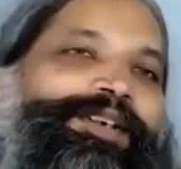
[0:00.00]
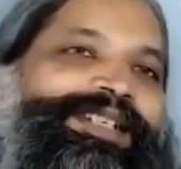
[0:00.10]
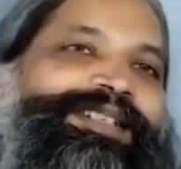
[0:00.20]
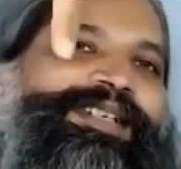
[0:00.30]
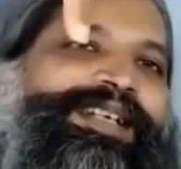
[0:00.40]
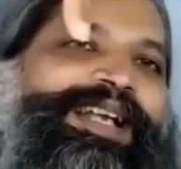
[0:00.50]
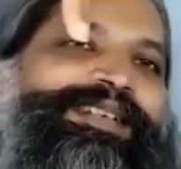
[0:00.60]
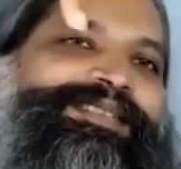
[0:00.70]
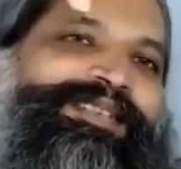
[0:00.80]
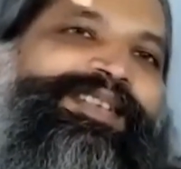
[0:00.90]
there's a
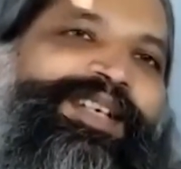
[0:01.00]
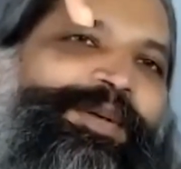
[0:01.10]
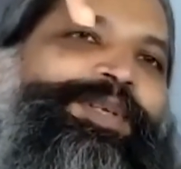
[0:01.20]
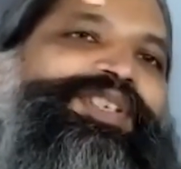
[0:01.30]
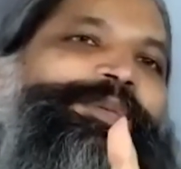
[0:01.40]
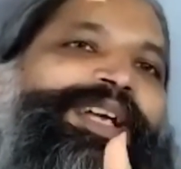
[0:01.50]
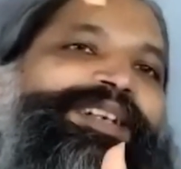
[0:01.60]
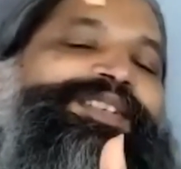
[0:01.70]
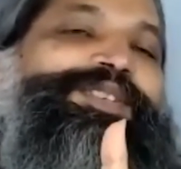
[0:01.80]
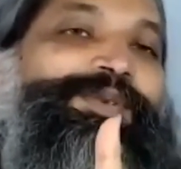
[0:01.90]
grace which
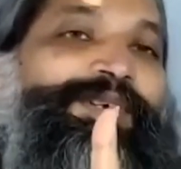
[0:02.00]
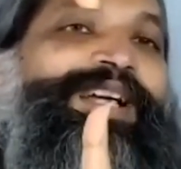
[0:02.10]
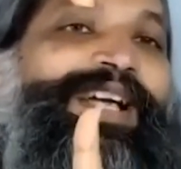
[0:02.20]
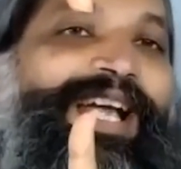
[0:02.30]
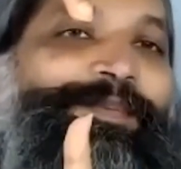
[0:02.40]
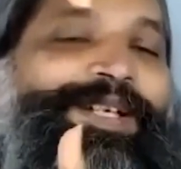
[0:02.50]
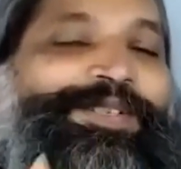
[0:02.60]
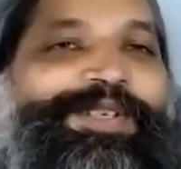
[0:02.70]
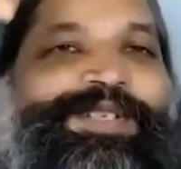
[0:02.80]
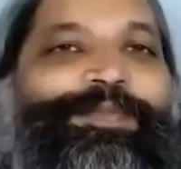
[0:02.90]
awakens you and makes
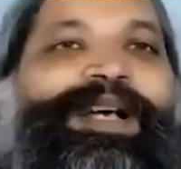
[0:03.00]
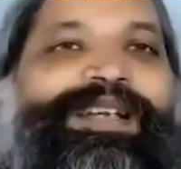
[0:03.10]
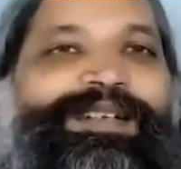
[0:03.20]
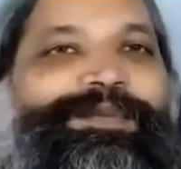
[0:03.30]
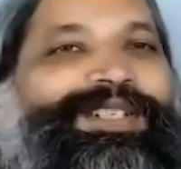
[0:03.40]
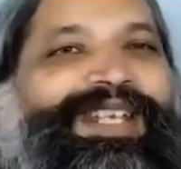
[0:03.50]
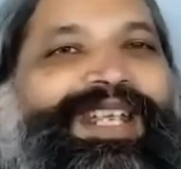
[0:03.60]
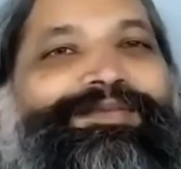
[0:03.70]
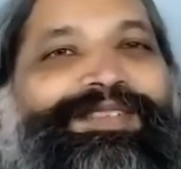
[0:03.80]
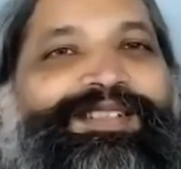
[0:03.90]
you aspire. Which
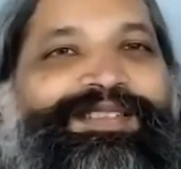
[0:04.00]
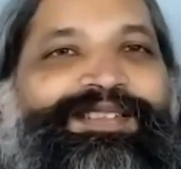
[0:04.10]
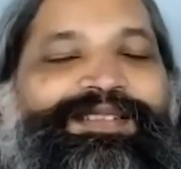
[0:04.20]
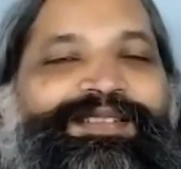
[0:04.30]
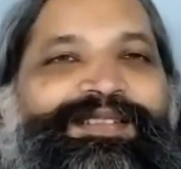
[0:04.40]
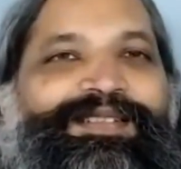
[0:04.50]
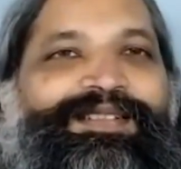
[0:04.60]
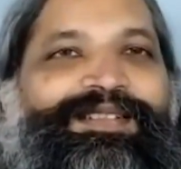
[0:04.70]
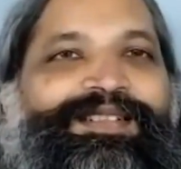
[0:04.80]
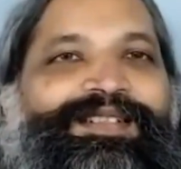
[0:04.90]
came first?
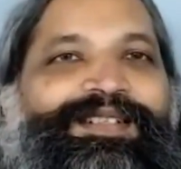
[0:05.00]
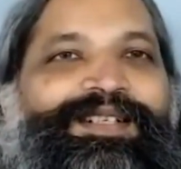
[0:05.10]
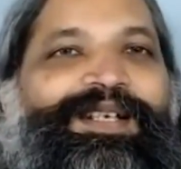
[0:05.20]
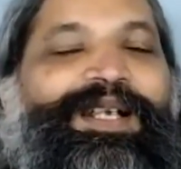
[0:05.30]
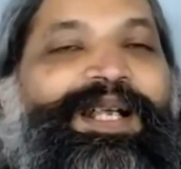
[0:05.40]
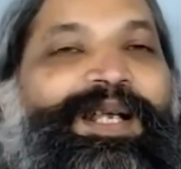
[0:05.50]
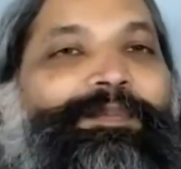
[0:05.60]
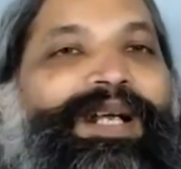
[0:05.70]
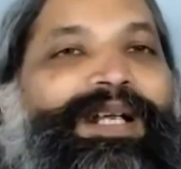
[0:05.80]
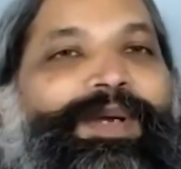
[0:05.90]

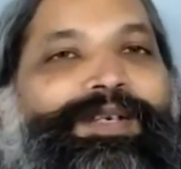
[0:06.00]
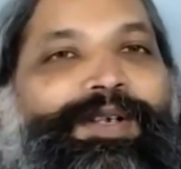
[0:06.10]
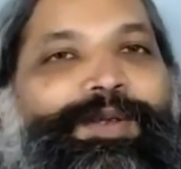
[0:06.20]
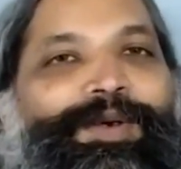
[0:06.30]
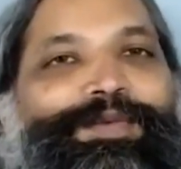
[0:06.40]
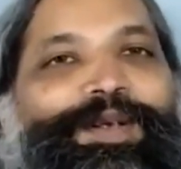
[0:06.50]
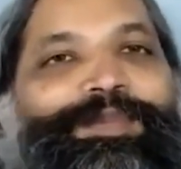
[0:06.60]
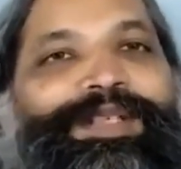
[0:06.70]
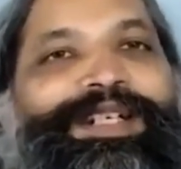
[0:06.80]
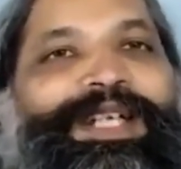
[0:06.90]
But when you look
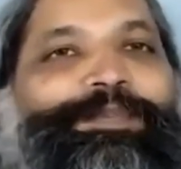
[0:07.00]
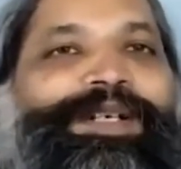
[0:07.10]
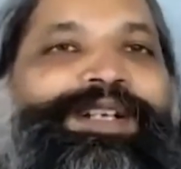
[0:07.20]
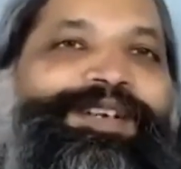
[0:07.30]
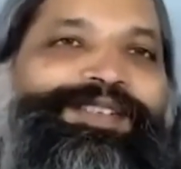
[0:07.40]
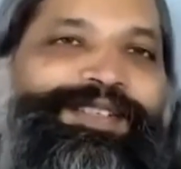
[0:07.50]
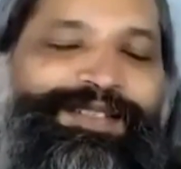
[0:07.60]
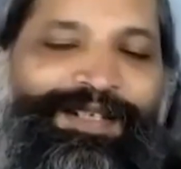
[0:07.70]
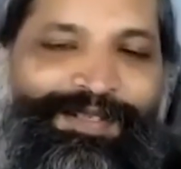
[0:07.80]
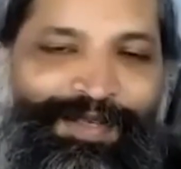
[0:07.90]
from the deeper
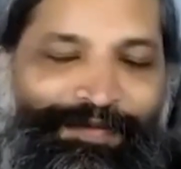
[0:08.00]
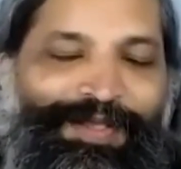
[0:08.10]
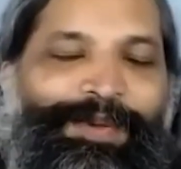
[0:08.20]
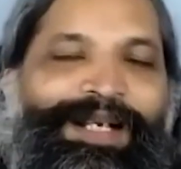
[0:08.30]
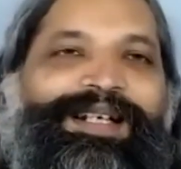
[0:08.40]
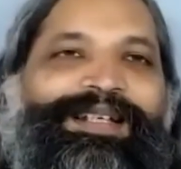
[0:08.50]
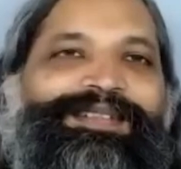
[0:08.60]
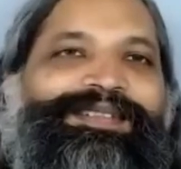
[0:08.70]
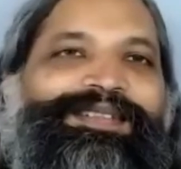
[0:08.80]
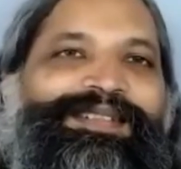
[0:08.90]
consciousness of the
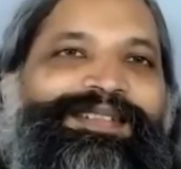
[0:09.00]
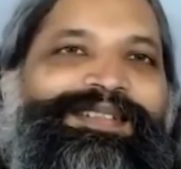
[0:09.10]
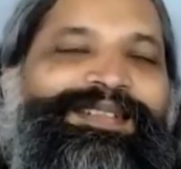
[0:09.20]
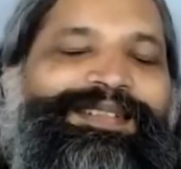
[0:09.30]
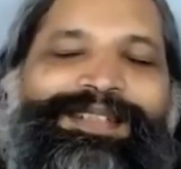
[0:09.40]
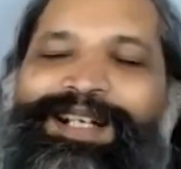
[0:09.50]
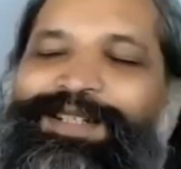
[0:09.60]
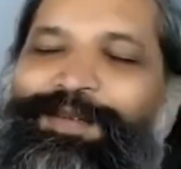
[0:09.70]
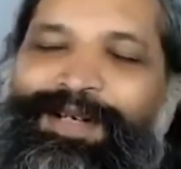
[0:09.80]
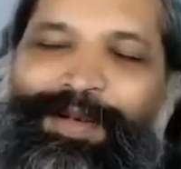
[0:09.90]
oneness, there
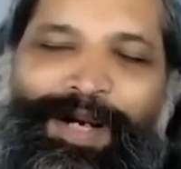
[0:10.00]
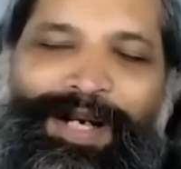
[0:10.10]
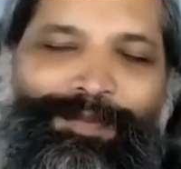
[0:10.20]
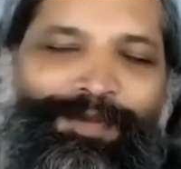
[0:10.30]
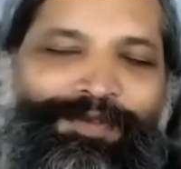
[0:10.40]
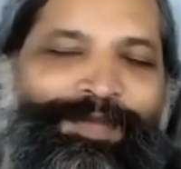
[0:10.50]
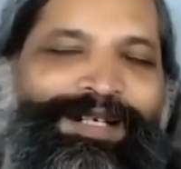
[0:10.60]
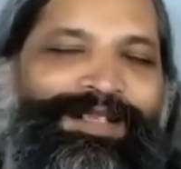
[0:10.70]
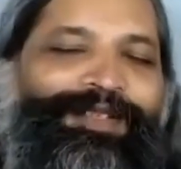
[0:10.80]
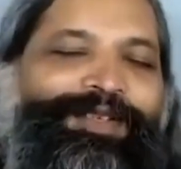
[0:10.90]
is only one
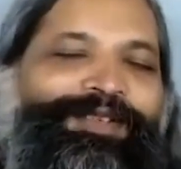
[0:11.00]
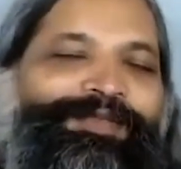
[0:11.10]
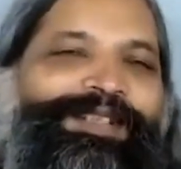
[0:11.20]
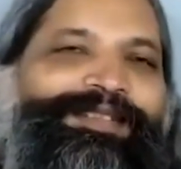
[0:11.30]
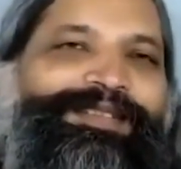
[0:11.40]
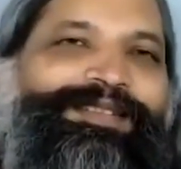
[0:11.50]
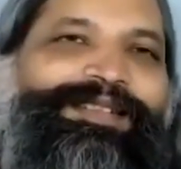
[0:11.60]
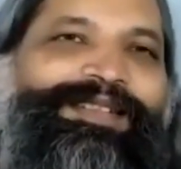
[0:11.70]
movement in the universe.